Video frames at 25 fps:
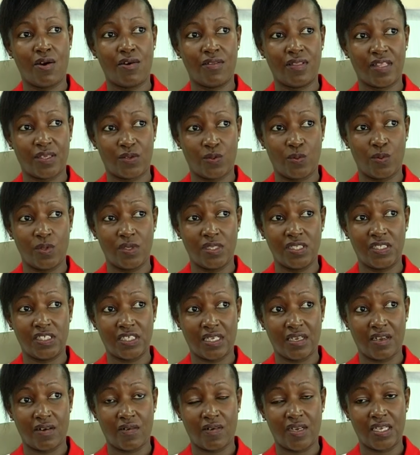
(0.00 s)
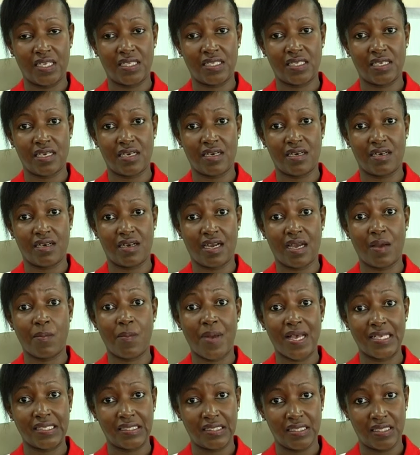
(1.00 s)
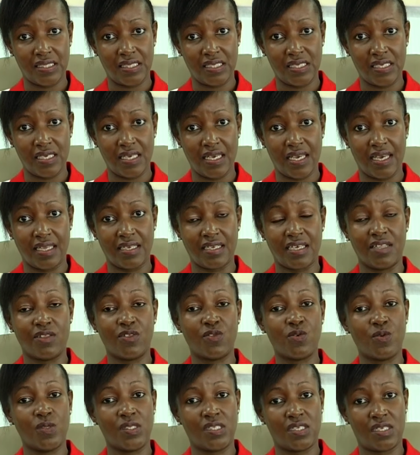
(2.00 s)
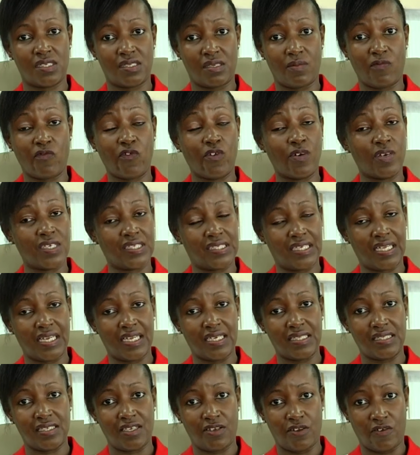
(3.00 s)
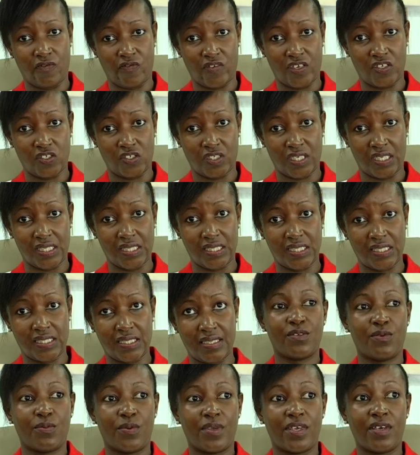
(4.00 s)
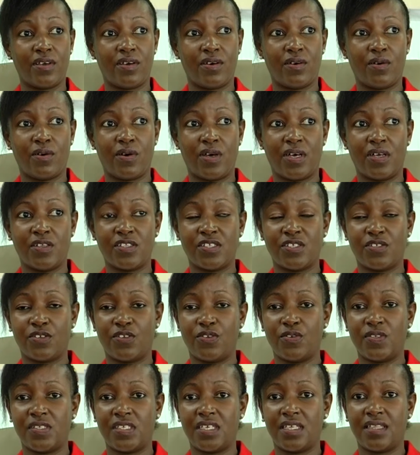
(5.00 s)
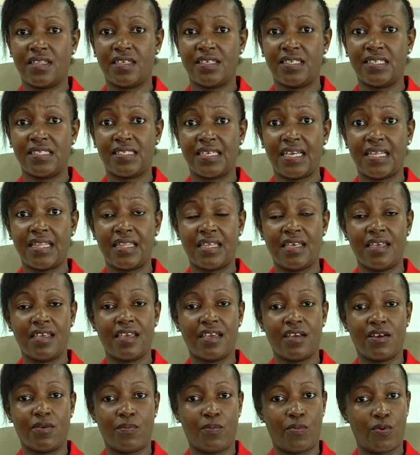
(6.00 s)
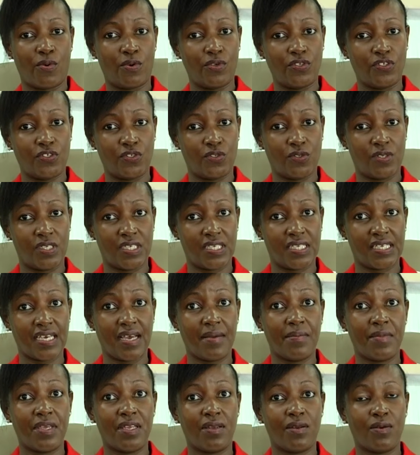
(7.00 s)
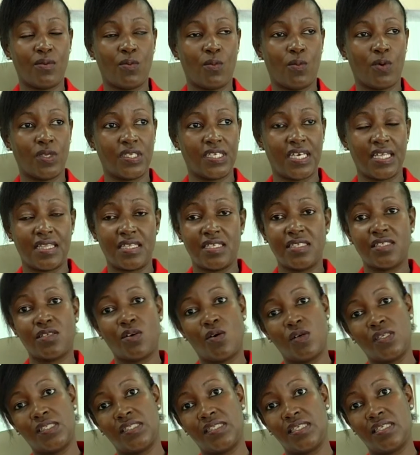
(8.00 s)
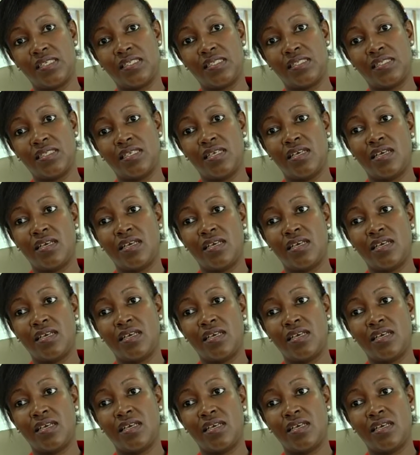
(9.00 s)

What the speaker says: that will generate capacity and enthusiasm for resilience innovations. So we are also using the design thinking approach to determine what are these courses,